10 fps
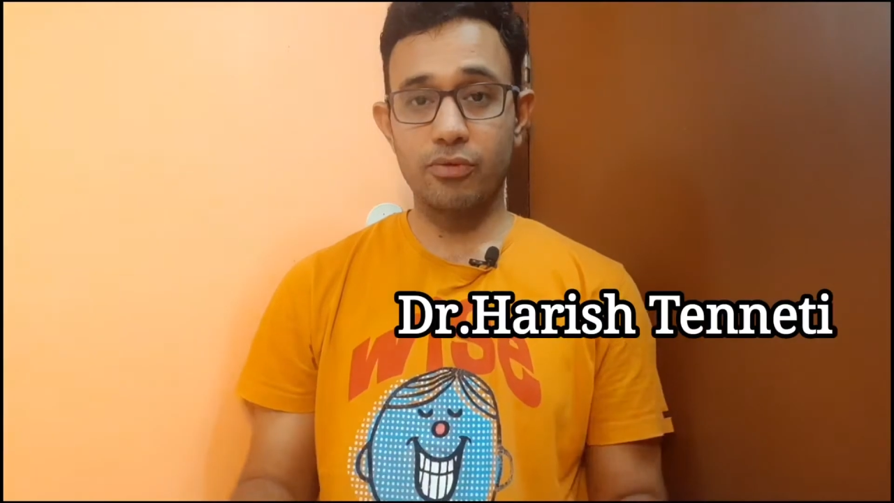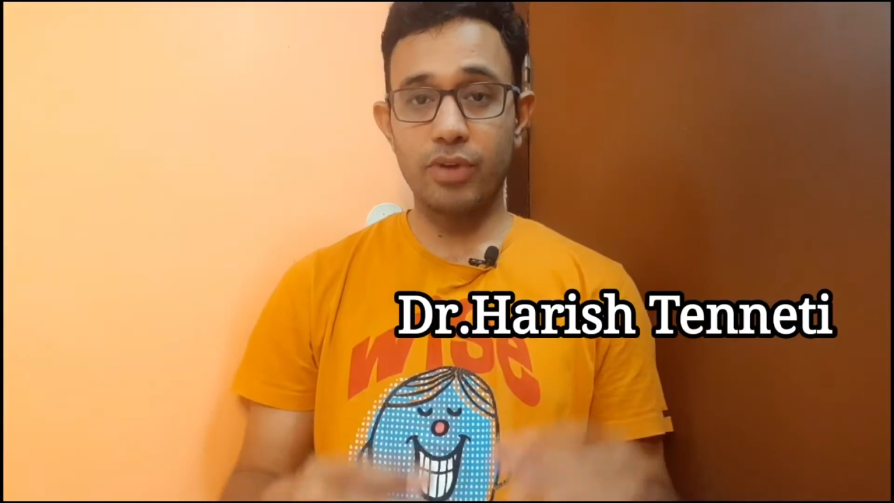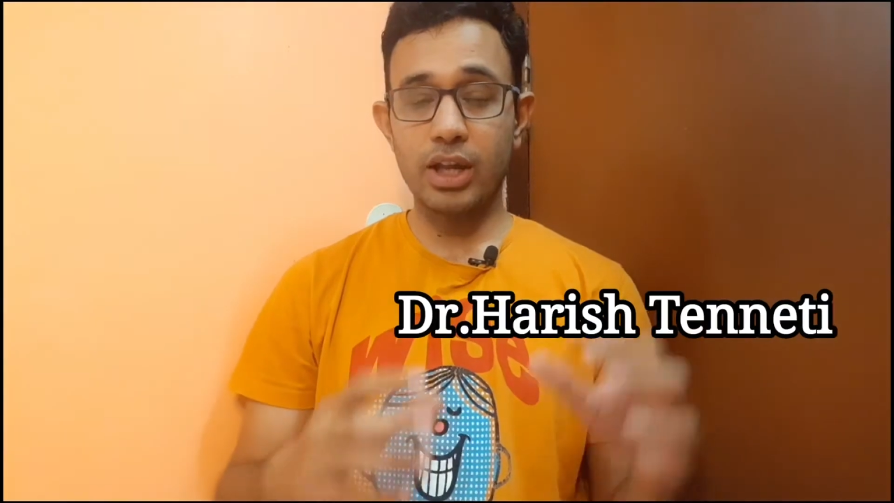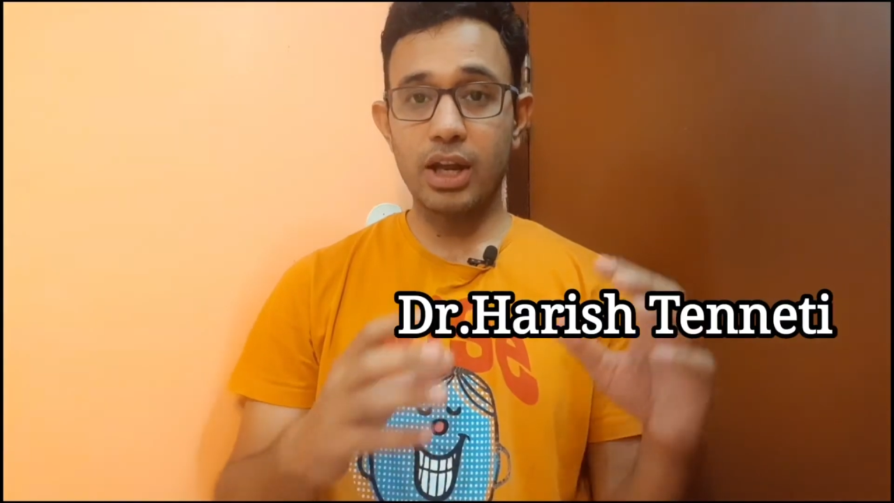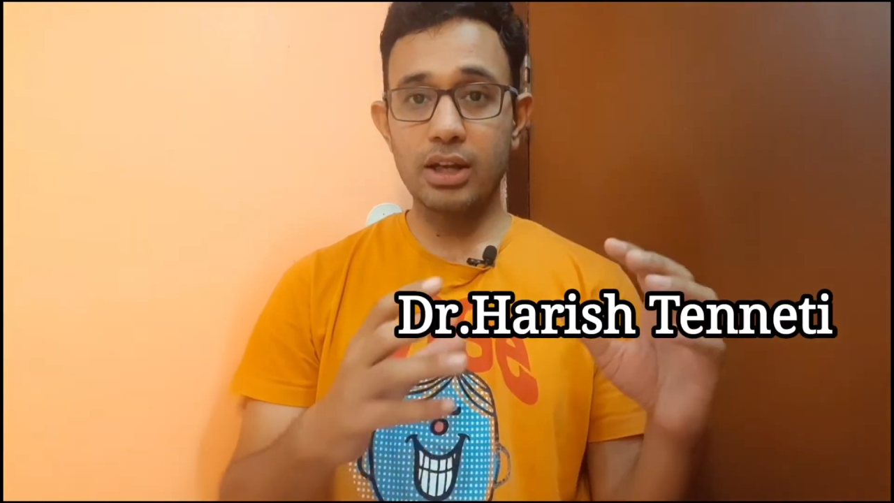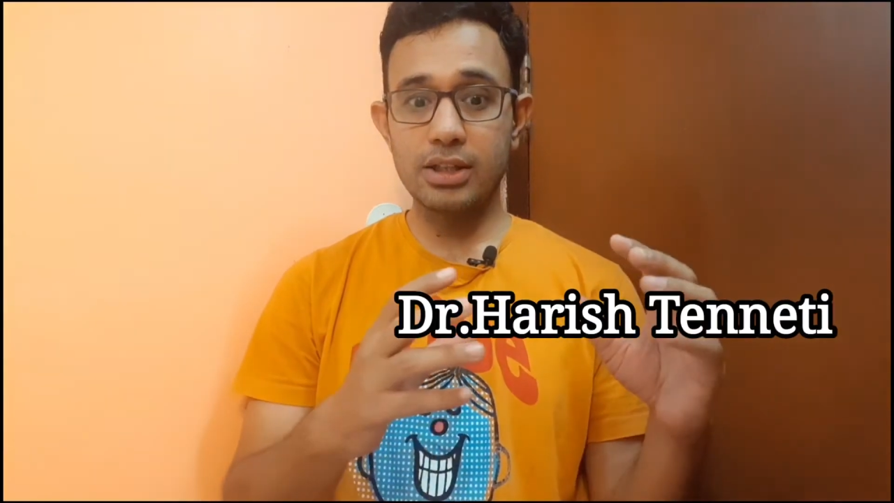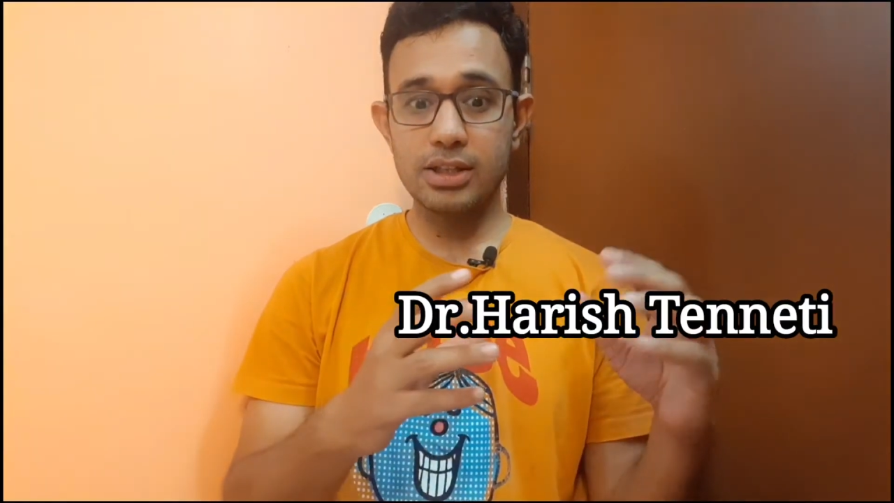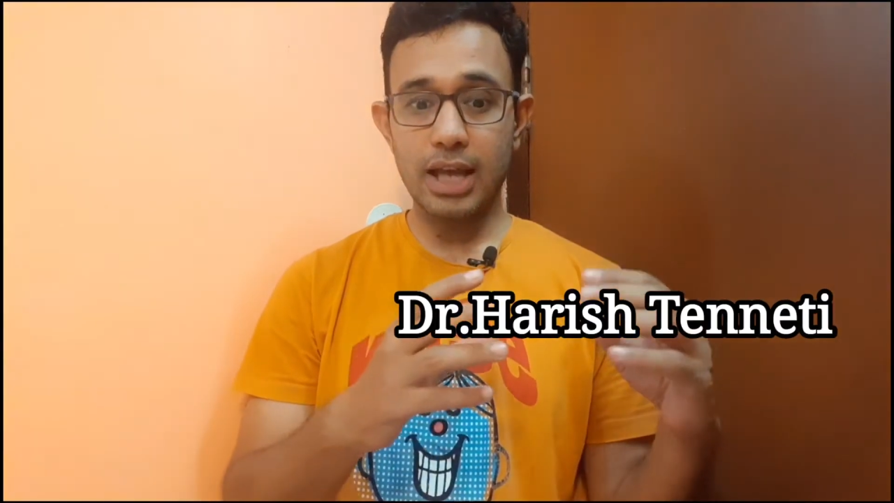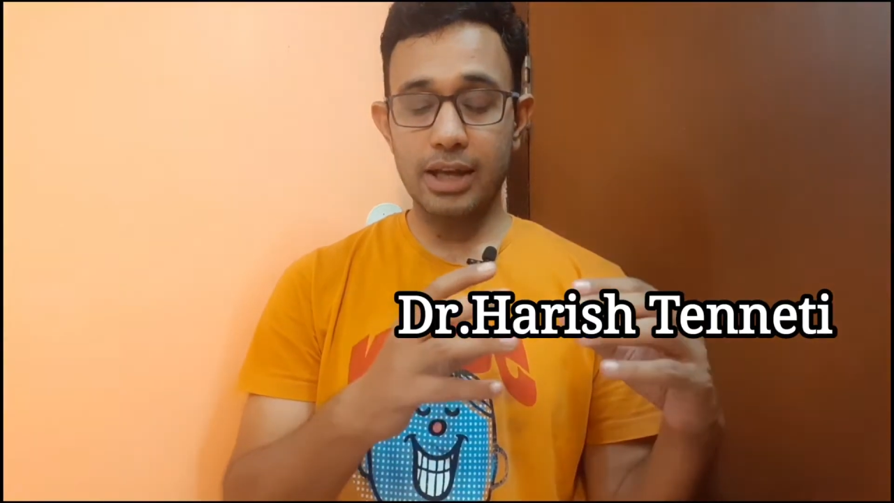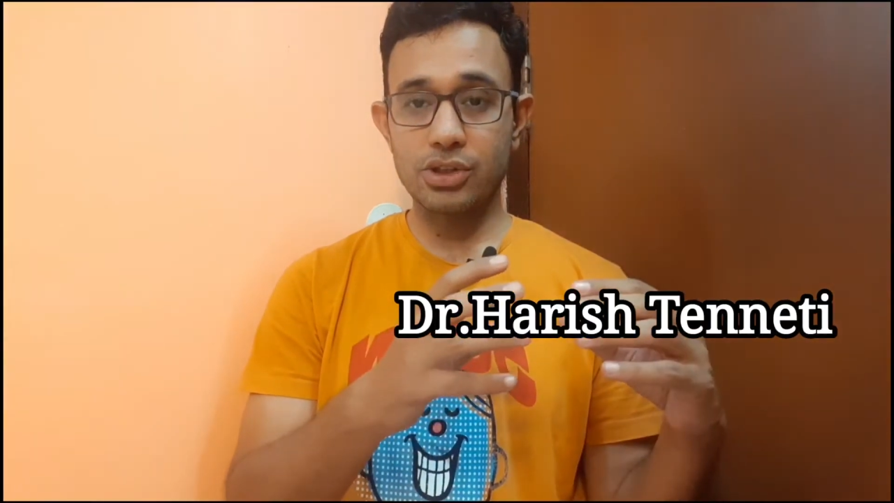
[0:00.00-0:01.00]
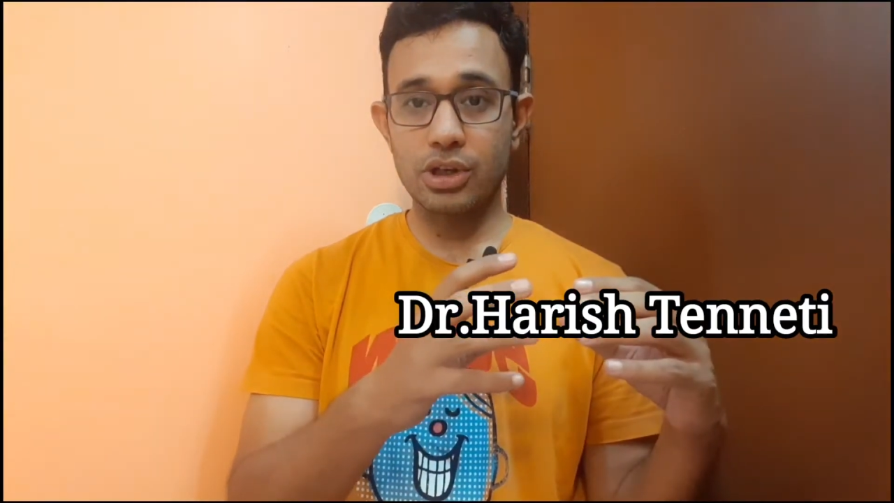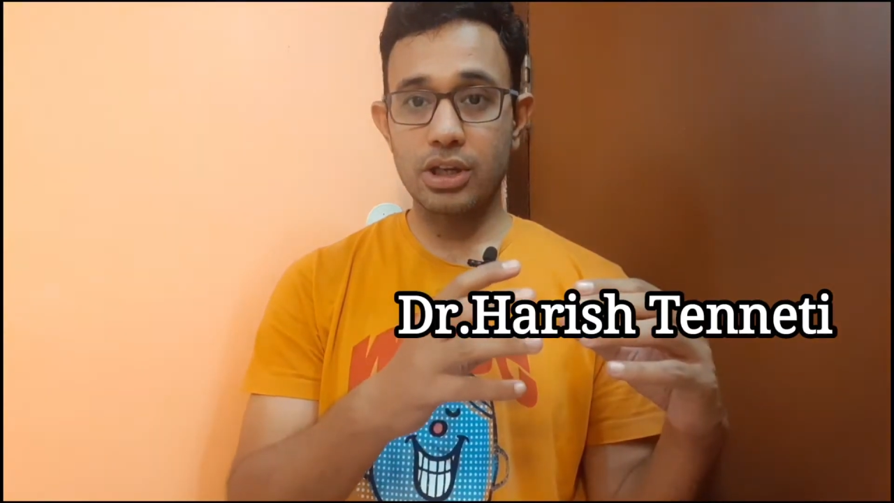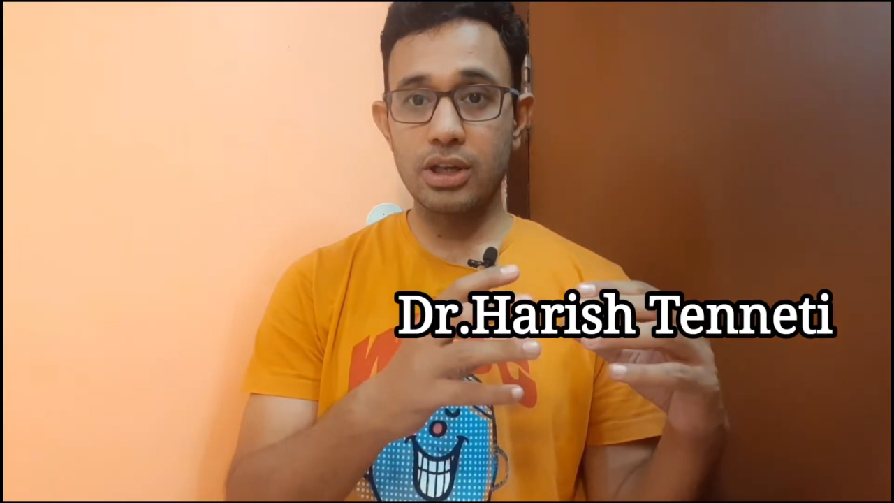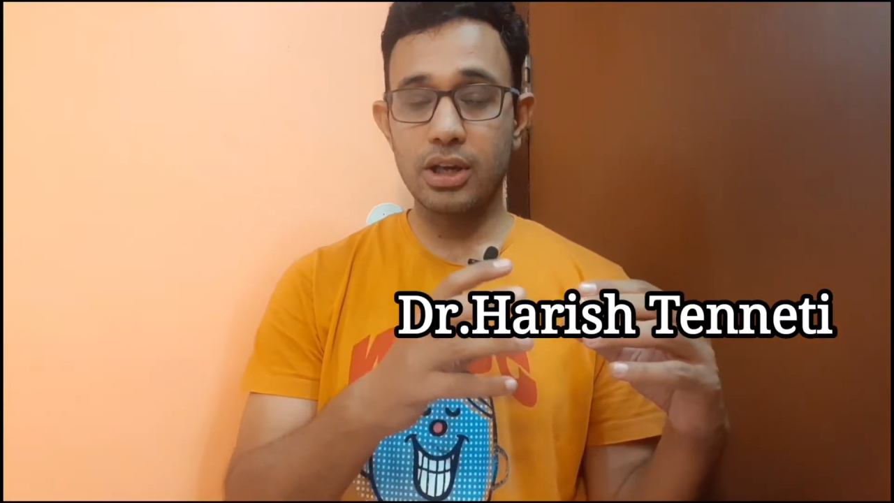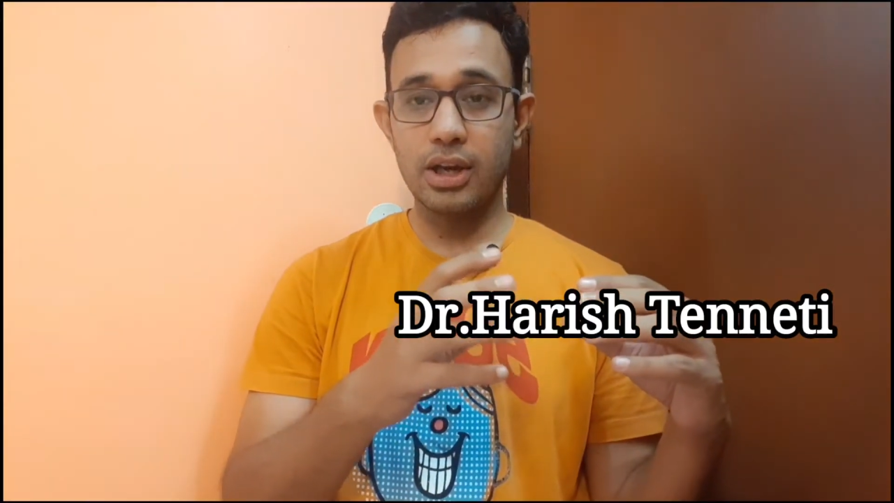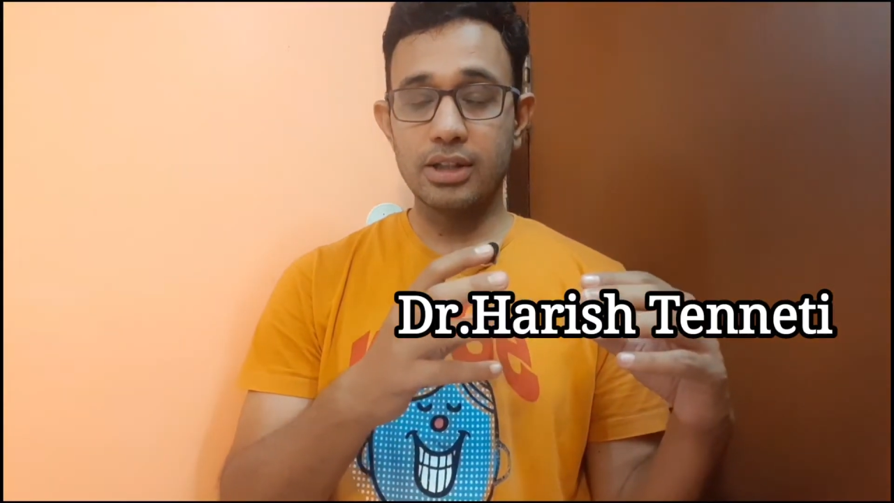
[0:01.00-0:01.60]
Where are these actually